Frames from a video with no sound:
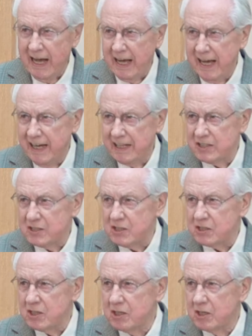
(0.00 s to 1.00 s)

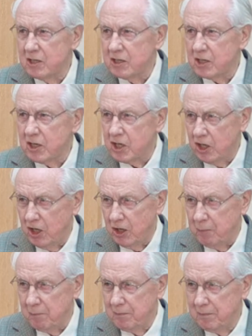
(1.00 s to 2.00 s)
has
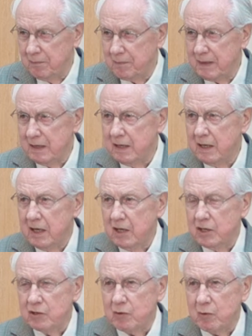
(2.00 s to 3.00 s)
come.
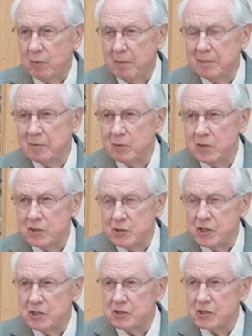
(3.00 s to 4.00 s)
Do you remember when
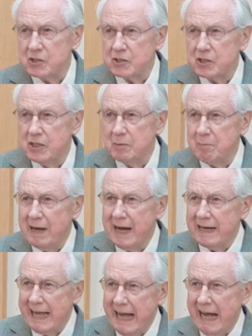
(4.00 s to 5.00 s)
Jesus said,
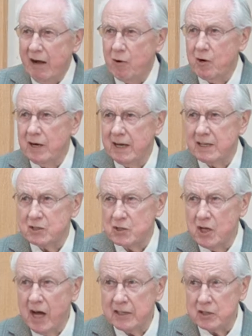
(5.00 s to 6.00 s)
mine hour has
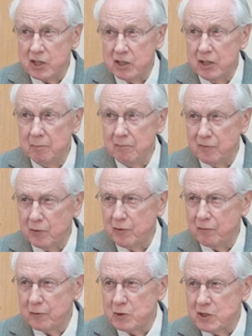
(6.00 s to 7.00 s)
not come for
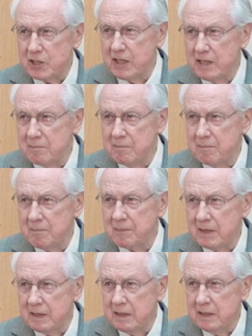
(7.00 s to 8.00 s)
the first time?
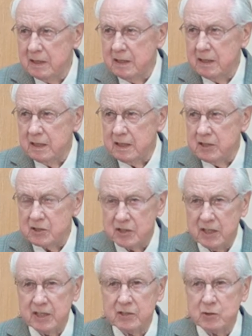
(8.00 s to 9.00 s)
He
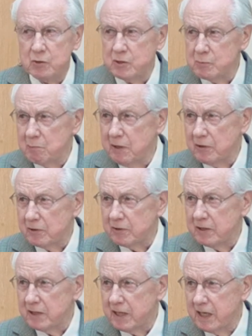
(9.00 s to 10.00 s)
said it to his mother
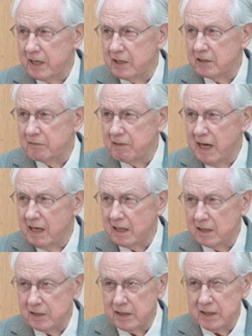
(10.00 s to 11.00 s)
in Cana of
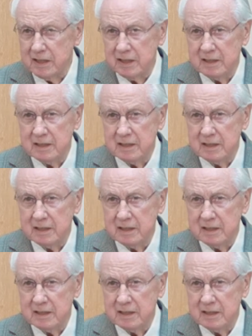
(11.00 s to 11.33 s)
Galilee.